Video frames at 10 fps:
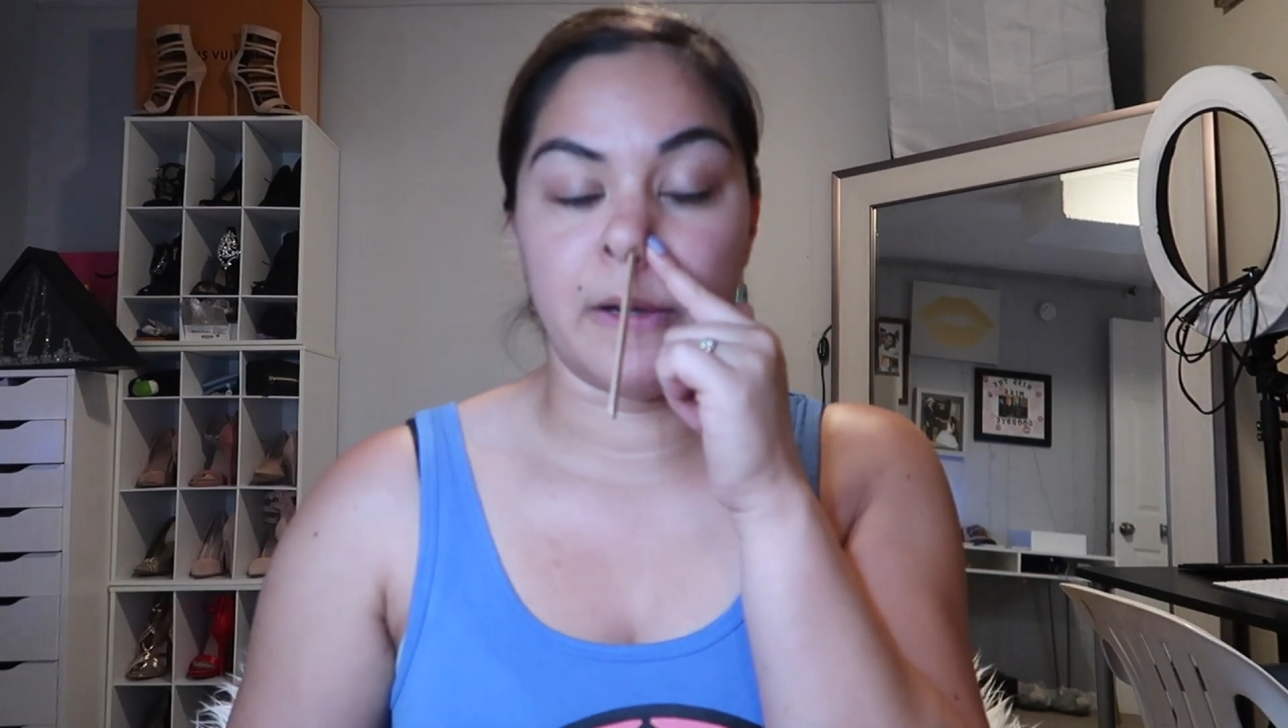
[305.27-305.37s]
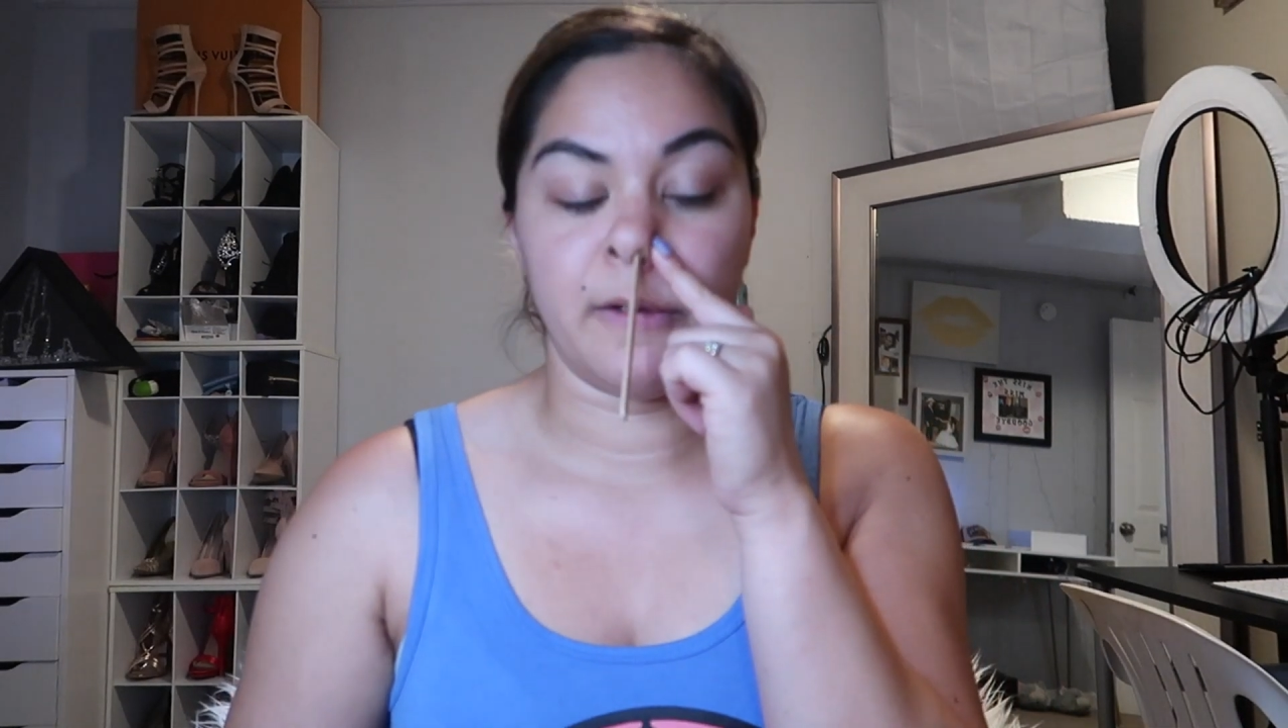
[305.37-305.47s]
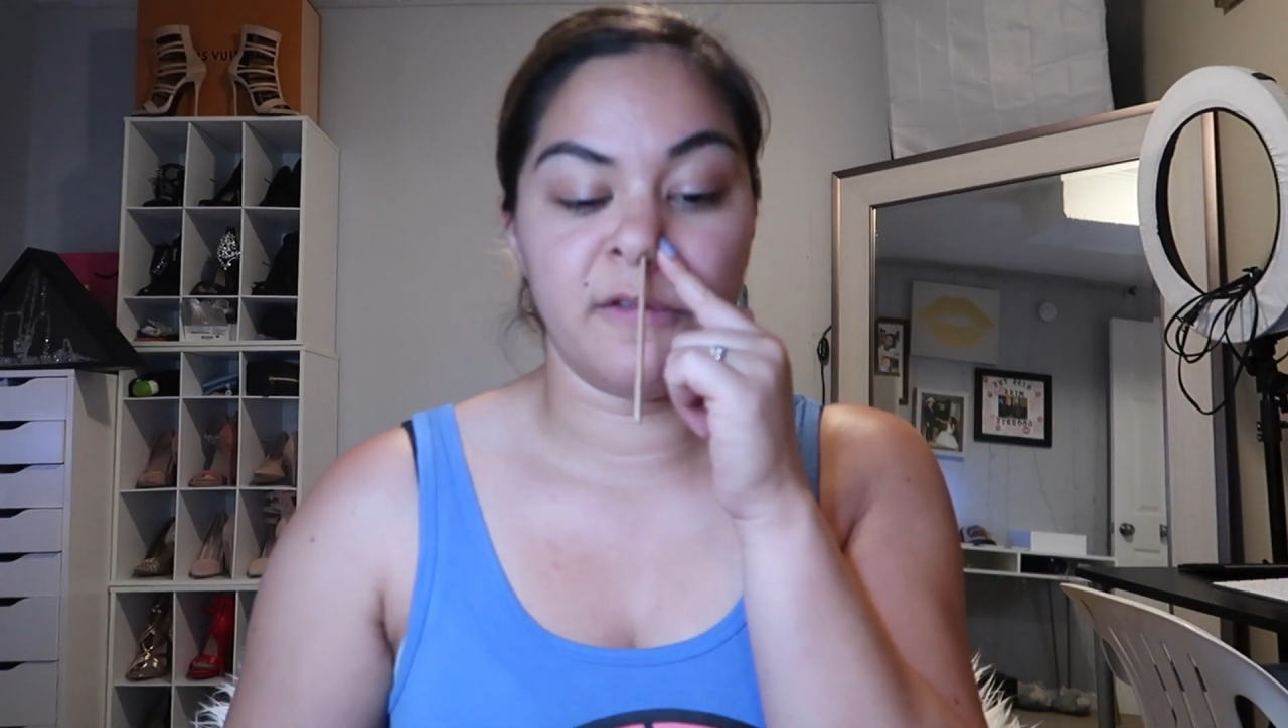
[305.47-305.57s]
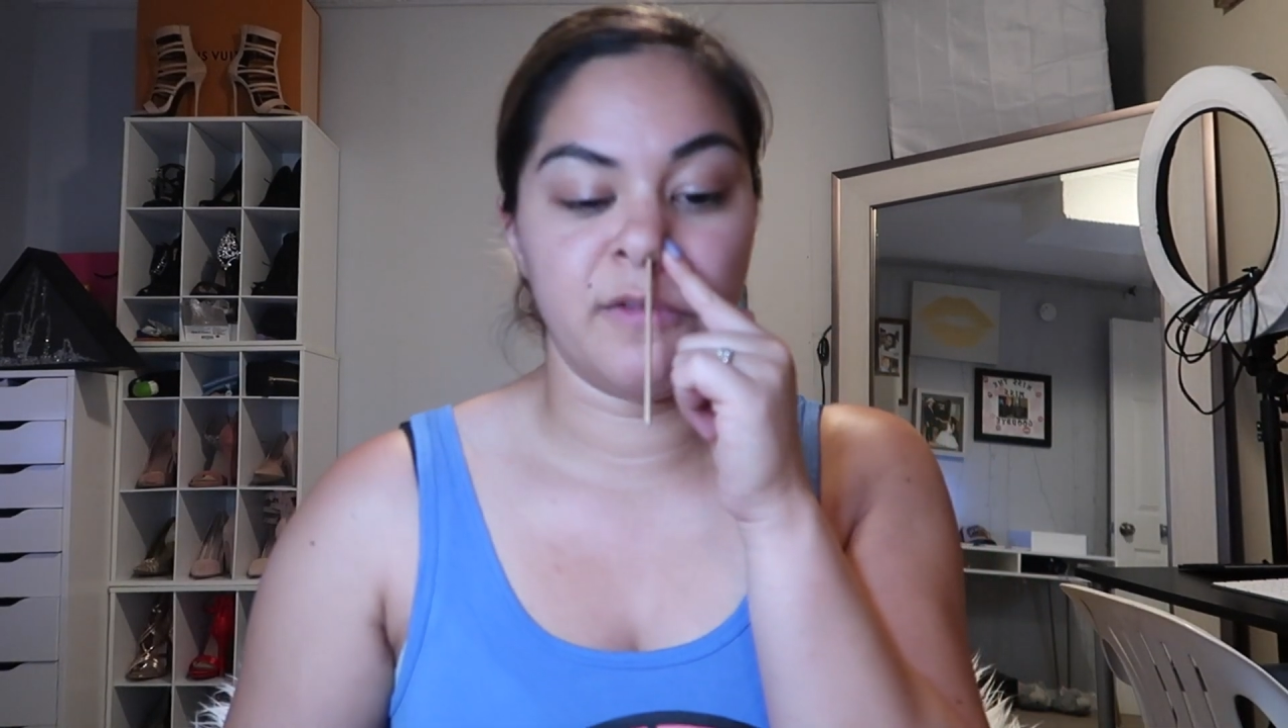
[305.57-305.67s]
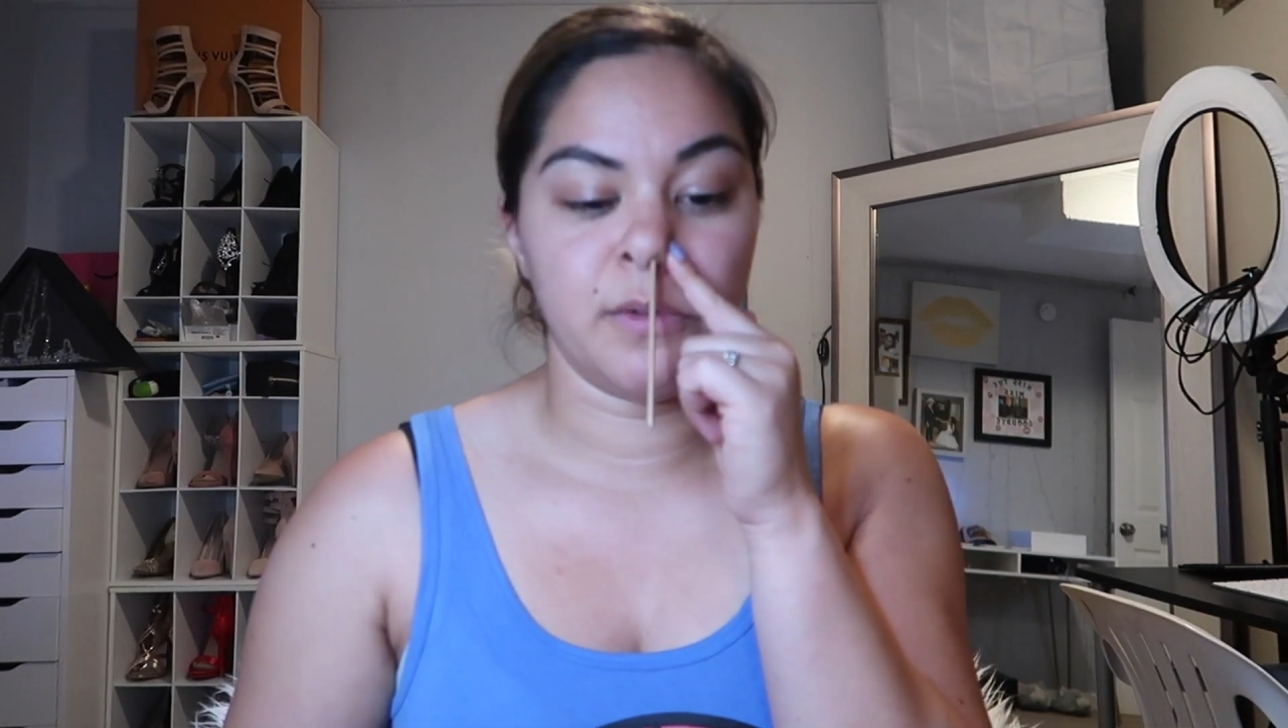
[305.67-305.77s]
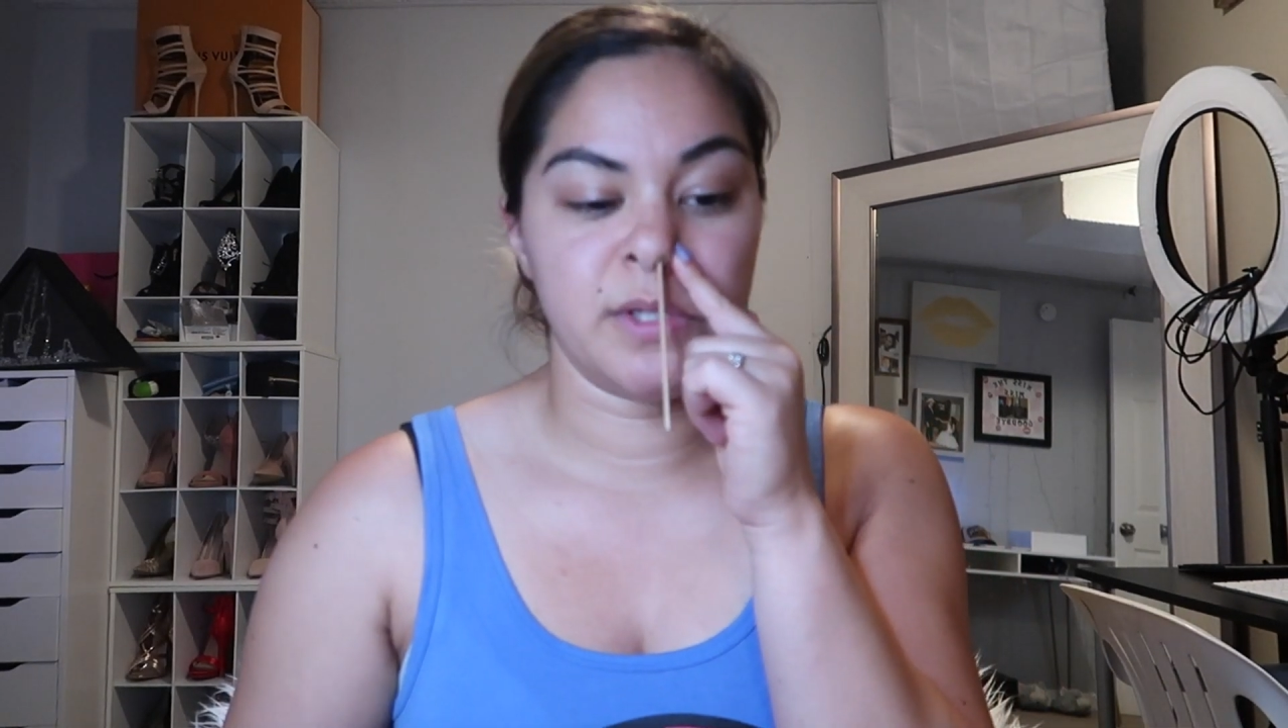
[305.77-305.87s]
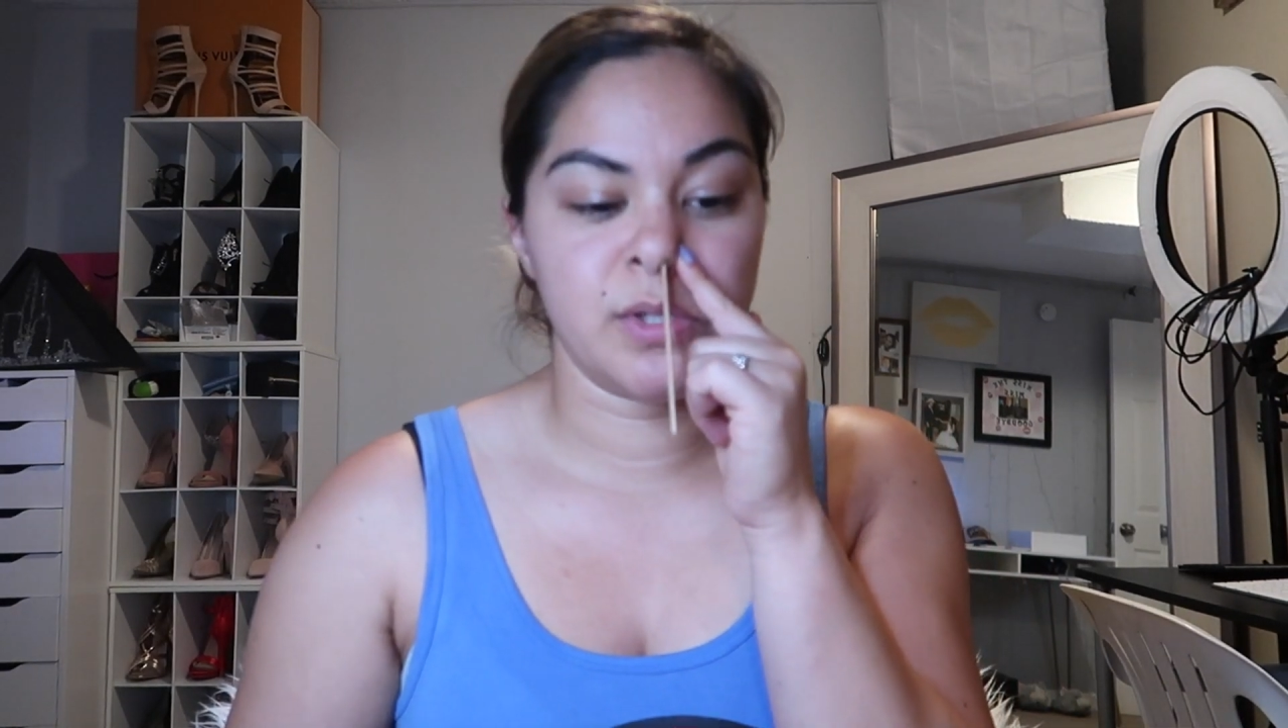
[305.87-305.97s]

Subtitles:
I'll give you a